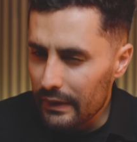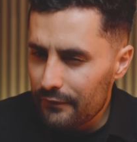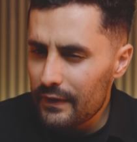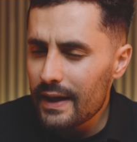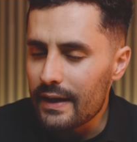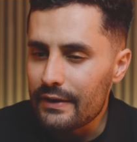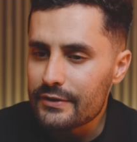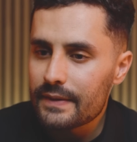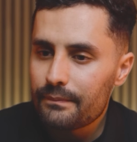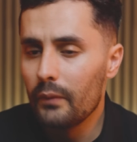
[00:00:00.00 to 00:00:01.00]
But the thing
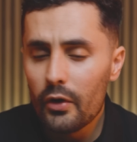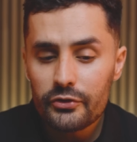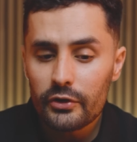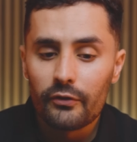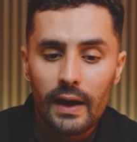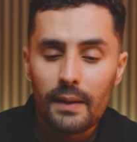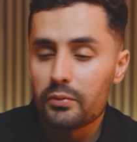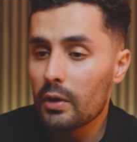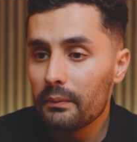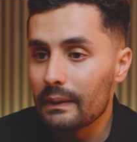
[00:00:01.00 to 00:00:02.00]
is, most of that
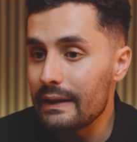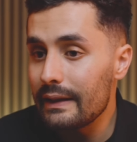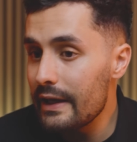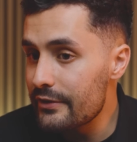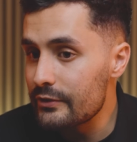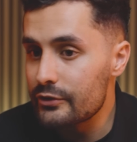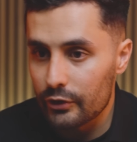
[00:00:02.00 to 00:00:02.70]
probably isn't